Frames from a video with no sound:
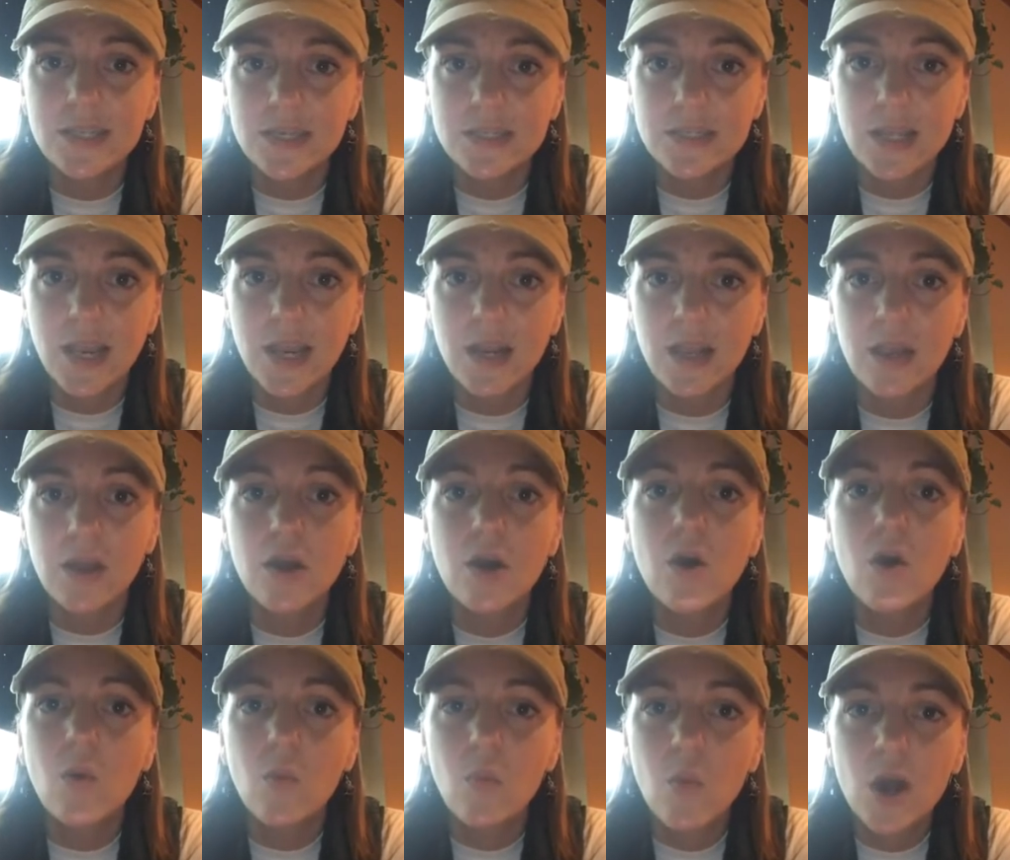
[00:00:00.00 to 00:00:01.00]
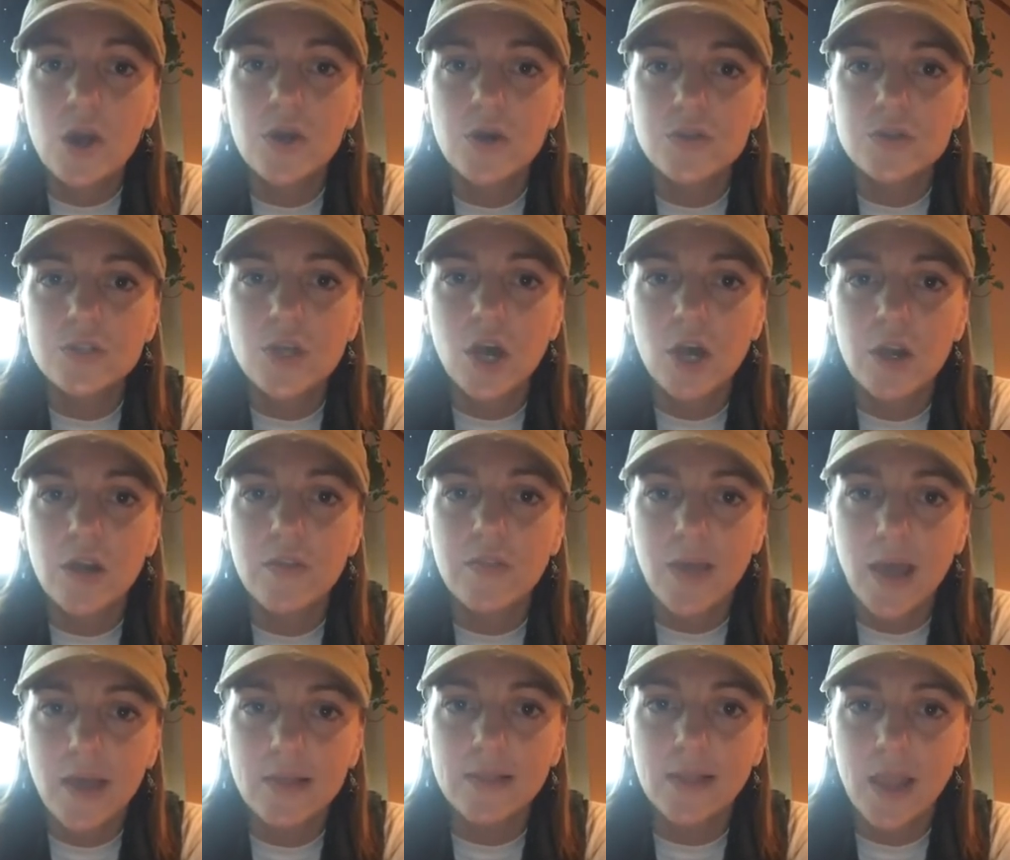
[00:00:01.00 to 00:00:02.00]
dictating what goes on
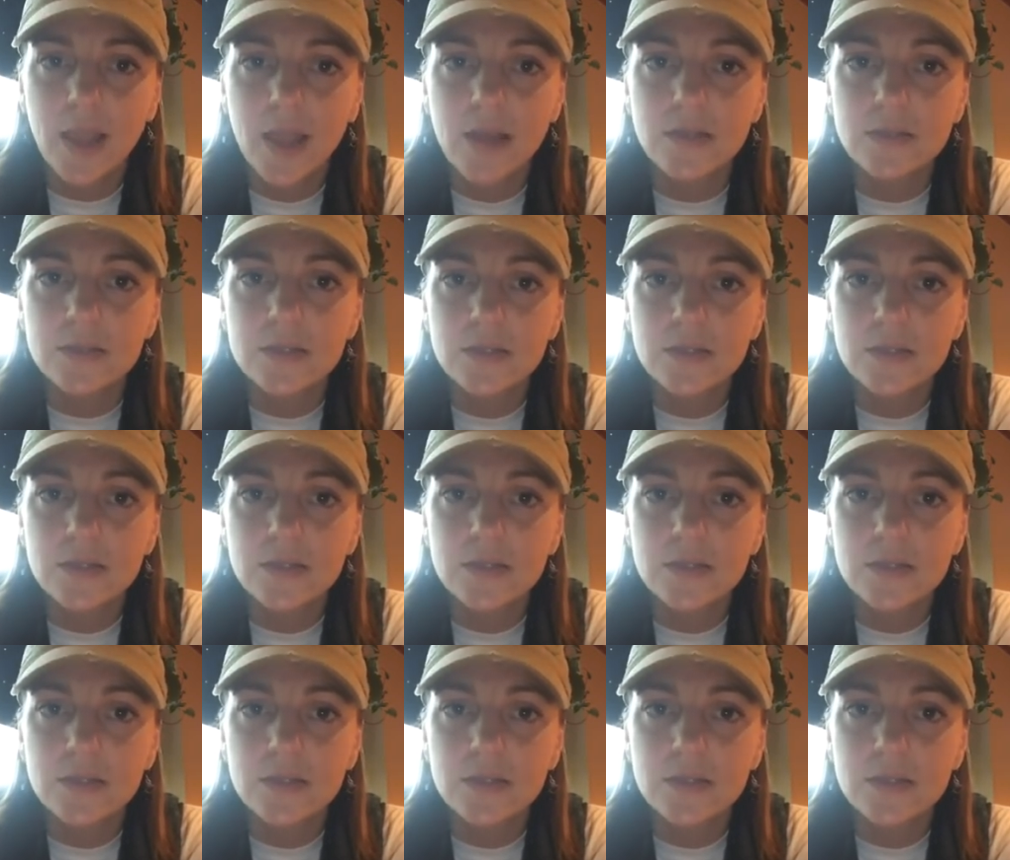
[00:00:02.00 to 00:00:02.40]
that land.